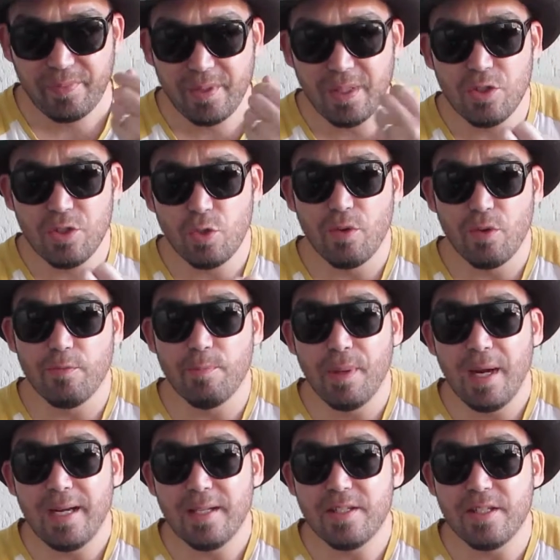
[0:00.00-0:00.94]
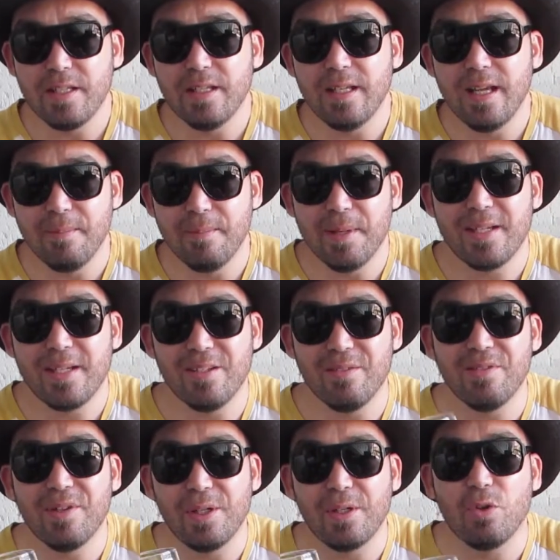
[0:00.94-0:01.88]
sort of bites in there and makes it
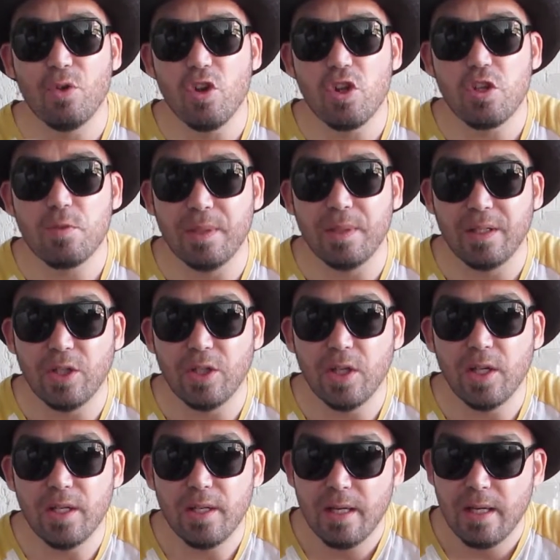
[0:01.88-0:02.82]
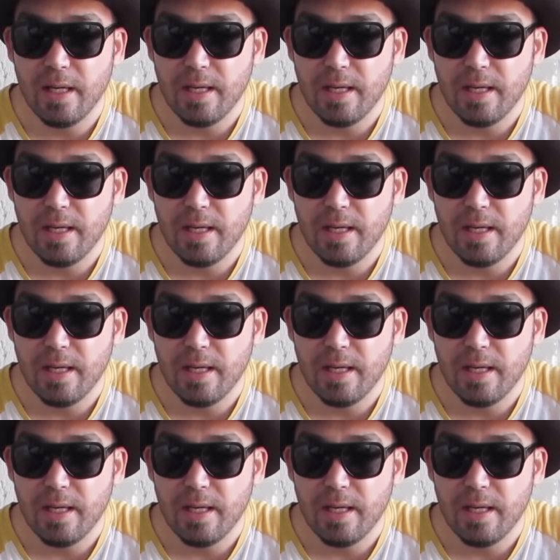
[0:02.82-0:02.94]
very crisp and good,